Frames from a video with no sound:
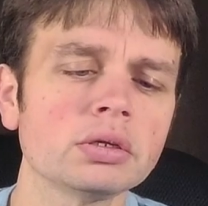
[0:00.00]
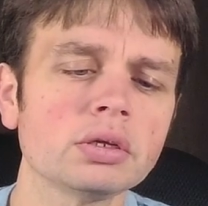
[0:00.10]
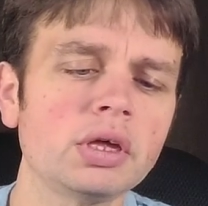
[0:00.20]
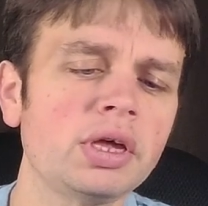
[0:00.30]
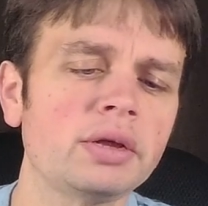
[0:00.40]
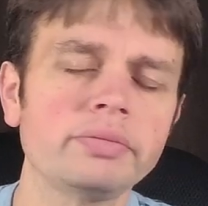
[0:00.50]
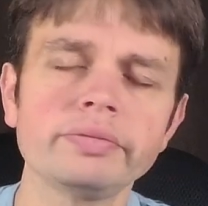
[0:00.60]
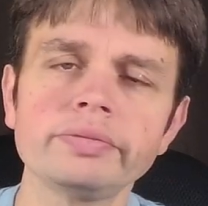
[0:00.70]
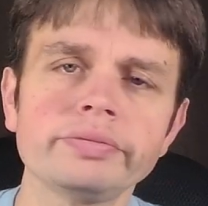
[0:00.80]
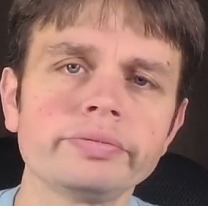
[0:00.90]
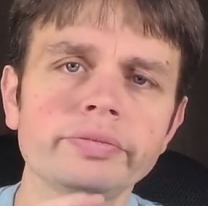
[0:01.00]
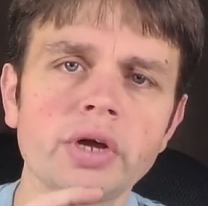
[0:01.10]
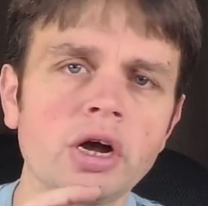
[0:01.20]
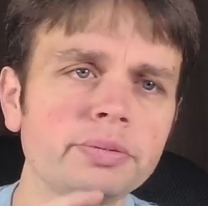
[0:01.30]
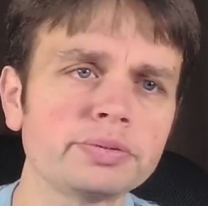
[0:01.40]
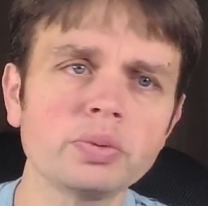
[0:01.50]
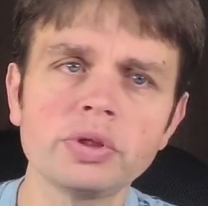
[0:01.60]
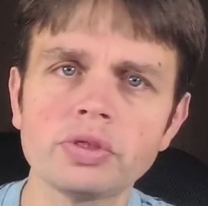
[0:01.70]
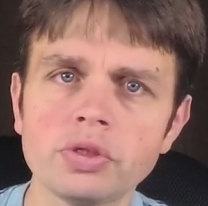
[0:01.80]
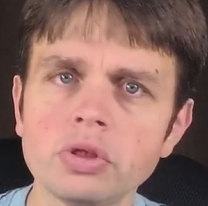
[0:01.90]
It helps
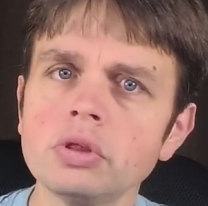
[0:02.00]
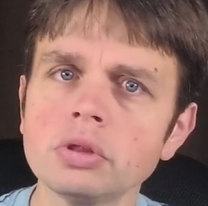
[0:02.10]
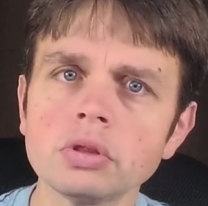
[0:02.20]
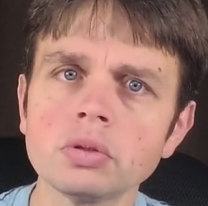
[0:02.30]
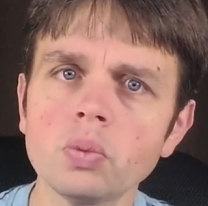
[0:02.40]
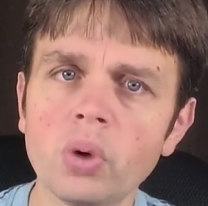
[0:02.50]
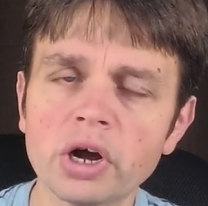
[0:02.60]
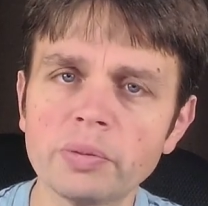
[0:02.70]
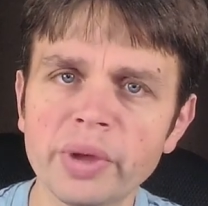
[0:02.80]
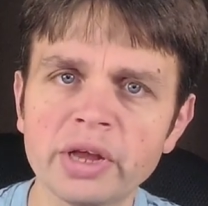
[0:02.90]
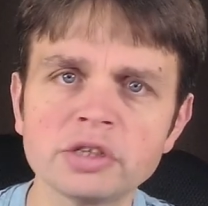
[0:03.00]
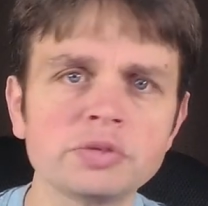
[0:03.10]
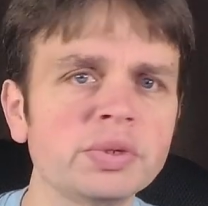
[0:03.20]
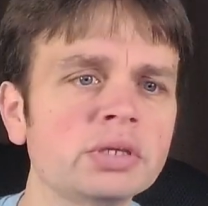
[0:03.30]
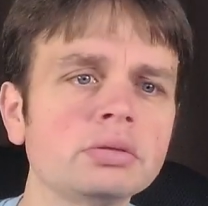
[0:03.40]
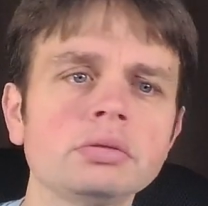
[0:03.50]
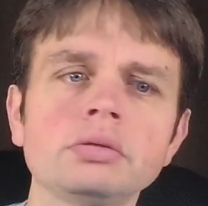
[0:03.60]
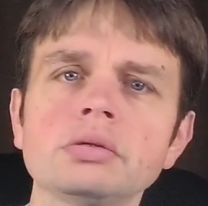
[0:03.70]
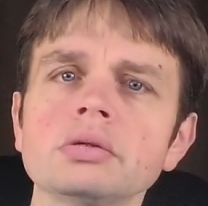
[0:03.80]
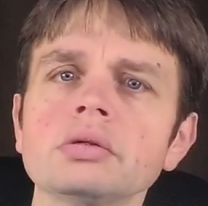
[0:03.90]
with water management.
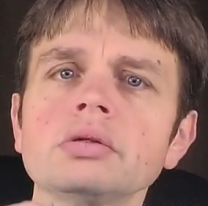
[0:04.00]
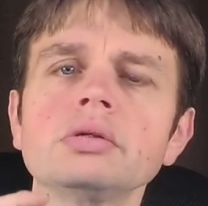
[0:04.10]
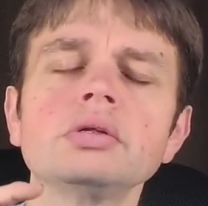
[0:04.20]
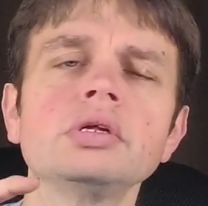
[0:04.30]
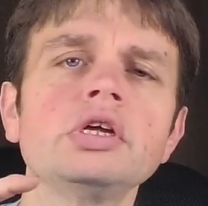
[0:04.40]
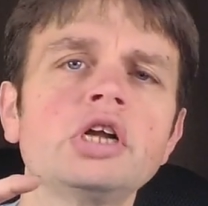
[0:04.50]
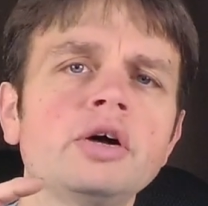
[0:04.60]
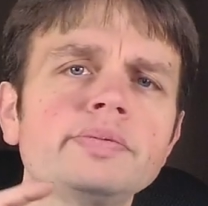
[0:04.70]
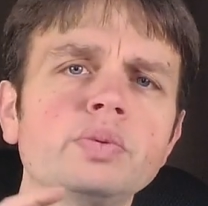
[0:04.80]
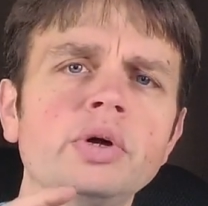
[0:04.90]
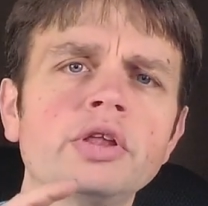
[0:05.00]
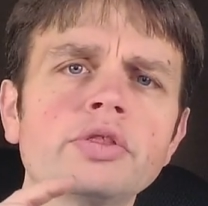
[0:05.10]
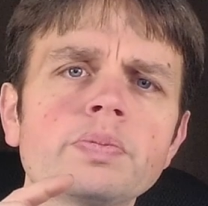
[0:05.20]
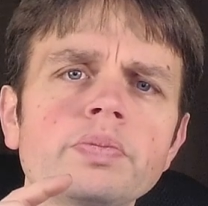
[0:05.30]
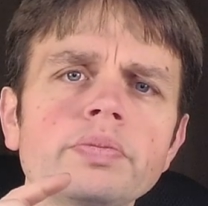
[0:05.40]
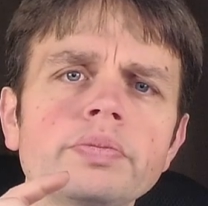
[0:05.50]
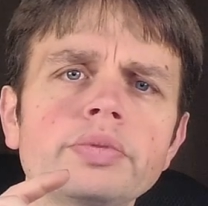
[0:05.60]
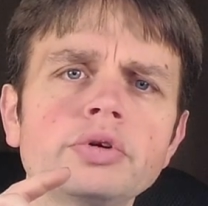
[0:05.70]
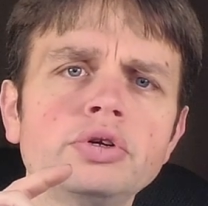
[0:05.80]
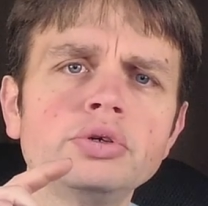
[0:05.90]
It helps with
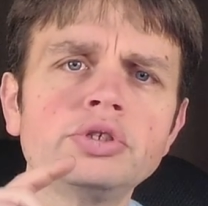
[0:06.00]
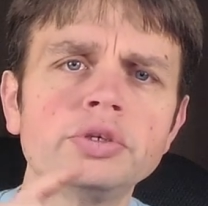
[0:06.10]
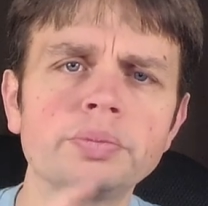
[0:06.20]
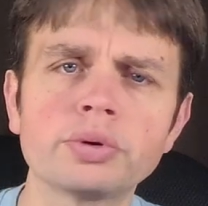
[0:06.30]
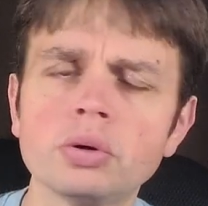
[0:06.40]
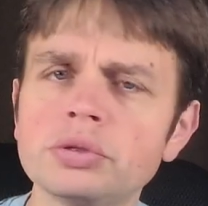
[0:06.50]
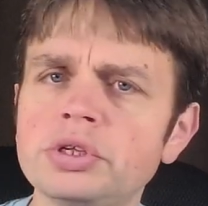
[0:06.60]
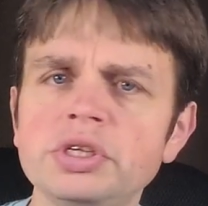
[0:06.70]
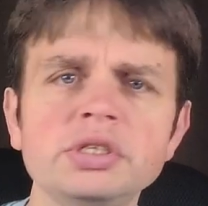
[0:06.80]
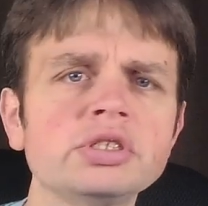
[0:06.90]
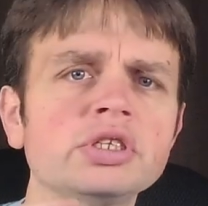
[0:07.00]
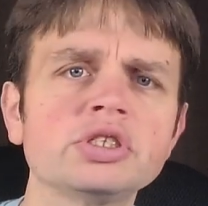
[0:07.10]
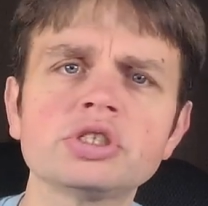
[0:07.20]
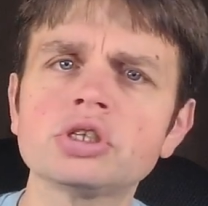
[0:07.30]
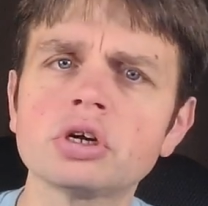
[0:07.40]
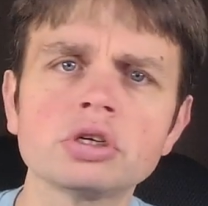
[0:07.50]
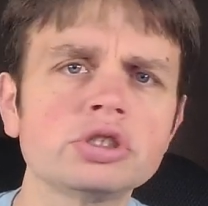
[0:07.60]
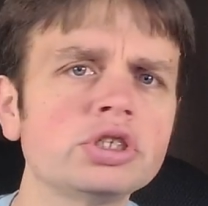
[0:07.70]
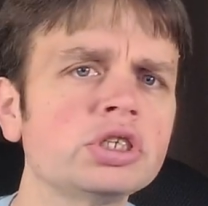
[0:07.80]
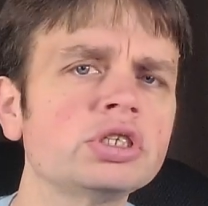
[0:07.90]
producing proteins and
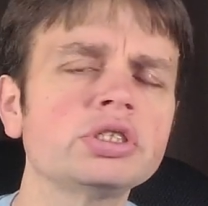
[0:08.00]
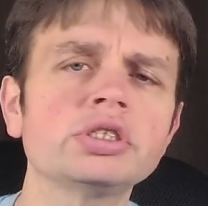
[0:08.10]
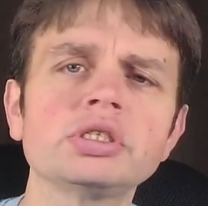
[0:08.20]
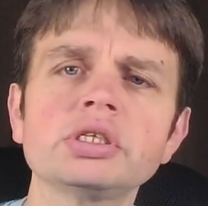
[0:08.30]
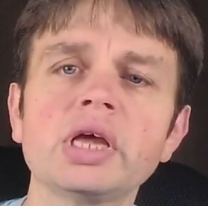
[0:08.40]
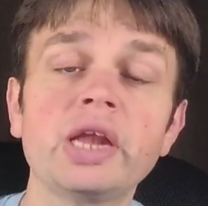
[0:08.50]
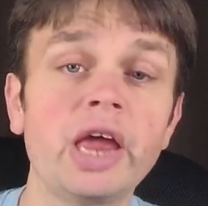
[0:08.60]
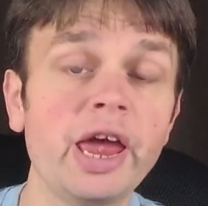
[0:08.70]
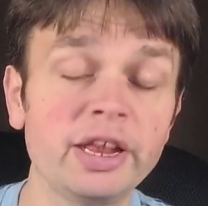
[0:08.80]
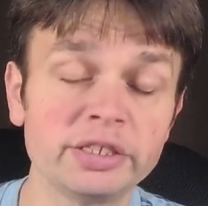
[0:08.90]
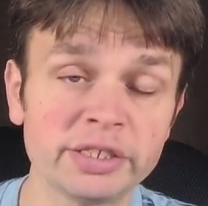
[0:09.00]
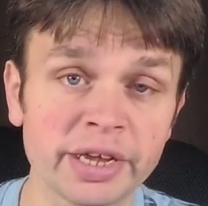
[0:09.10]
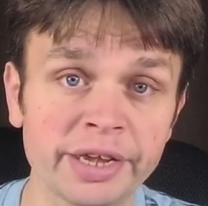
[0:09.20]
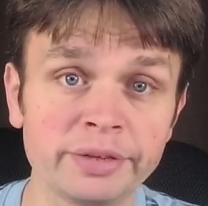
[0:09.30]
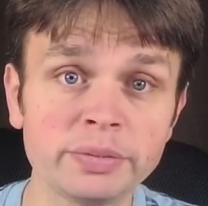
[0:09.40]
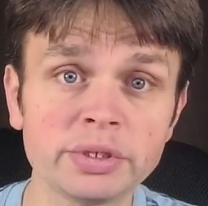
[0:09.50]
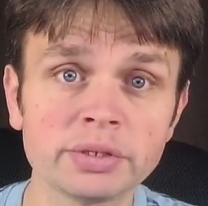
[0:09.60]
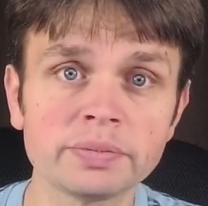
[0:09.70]
starches and enzymes.